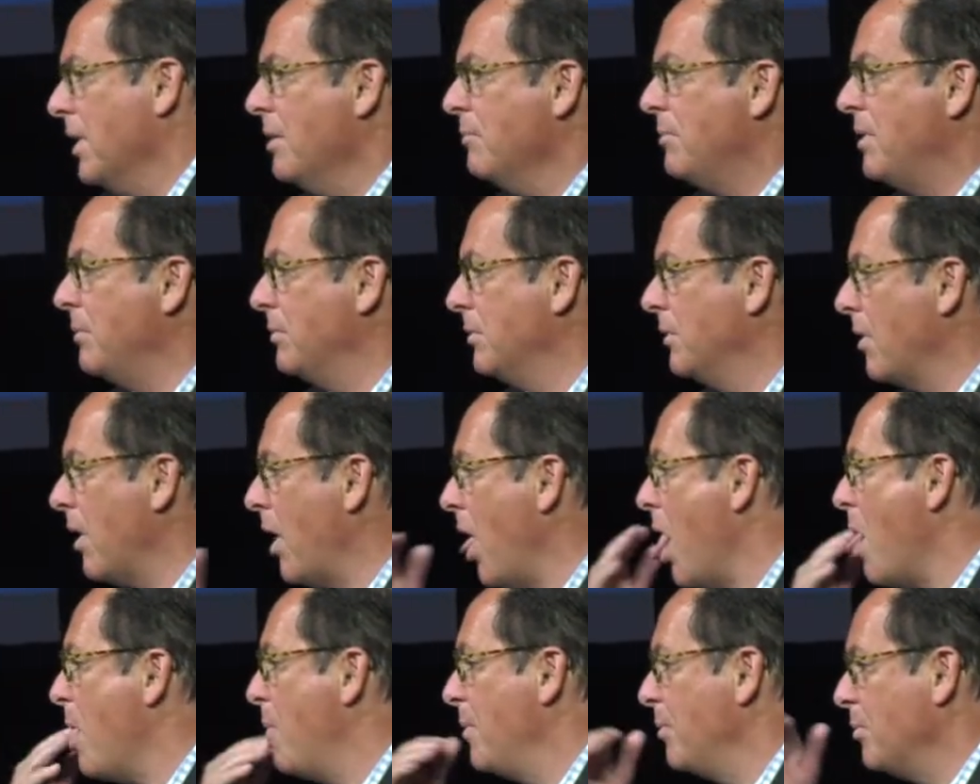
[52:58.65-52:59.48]
People,
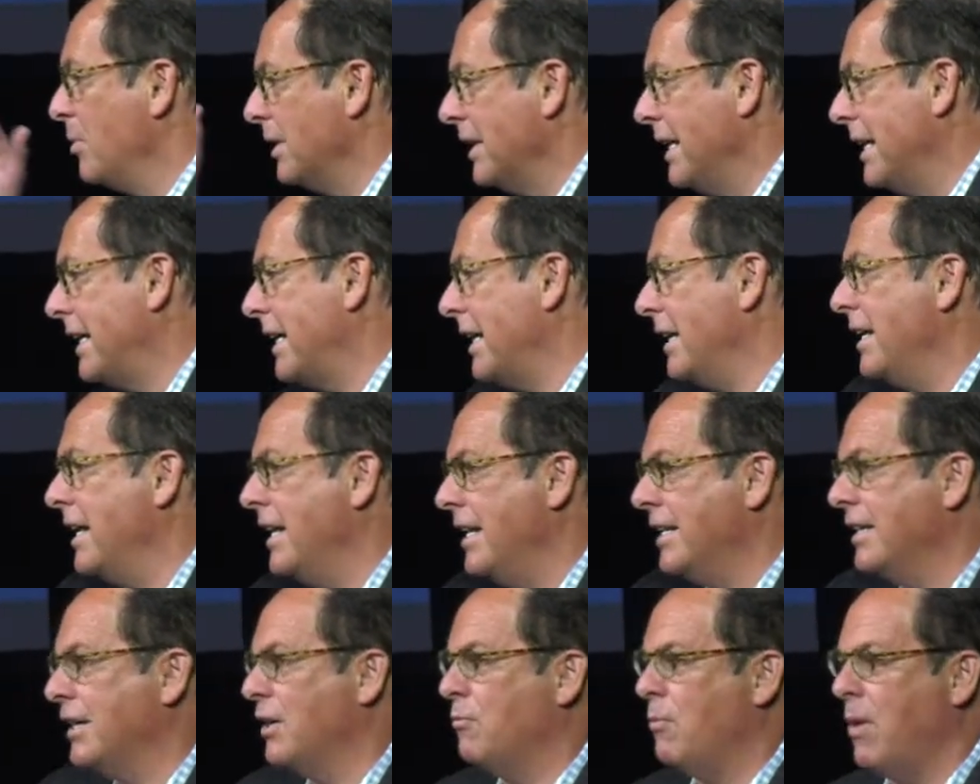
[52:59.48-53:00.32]
people lick it and hit
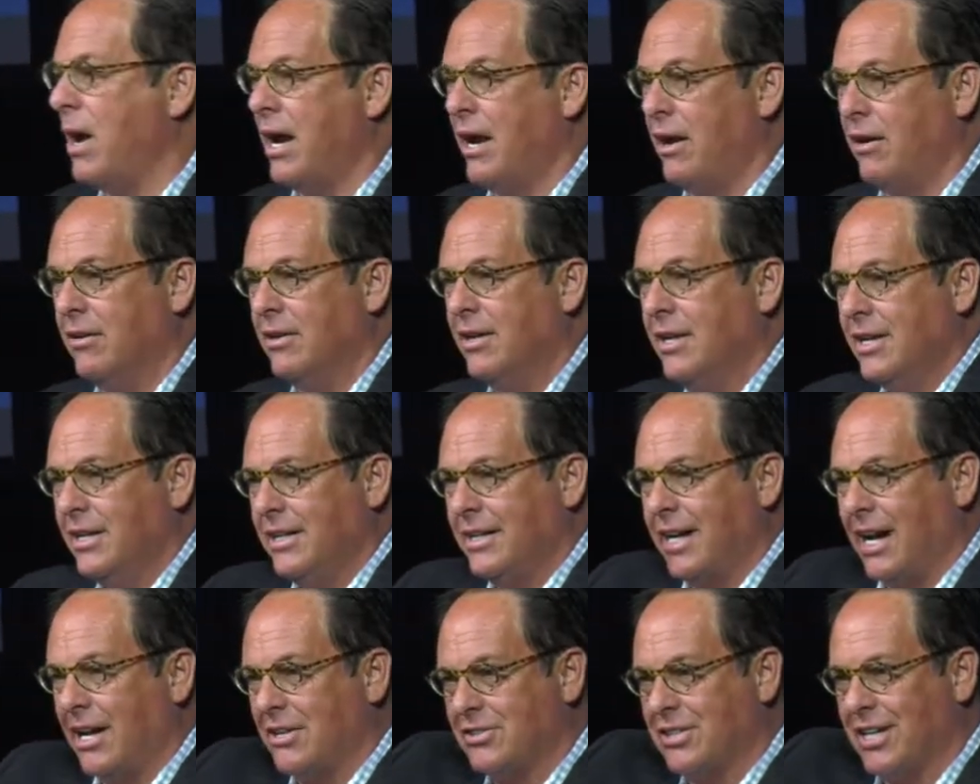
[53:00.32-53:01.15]
it and go, wow, you
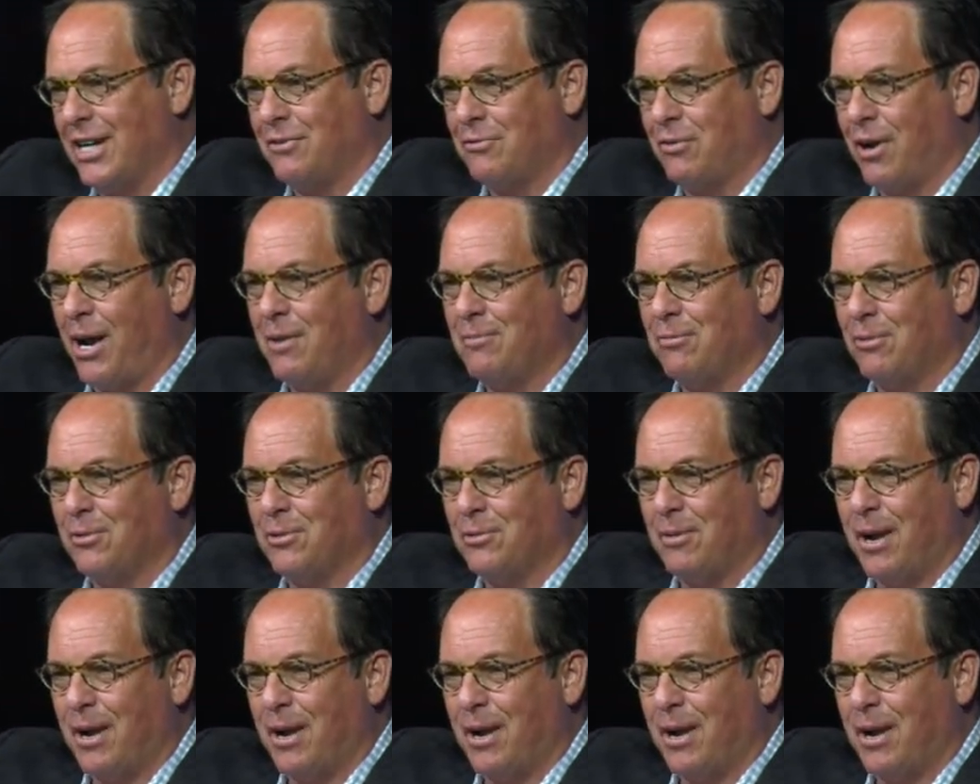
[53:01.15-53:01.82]
got saved right before the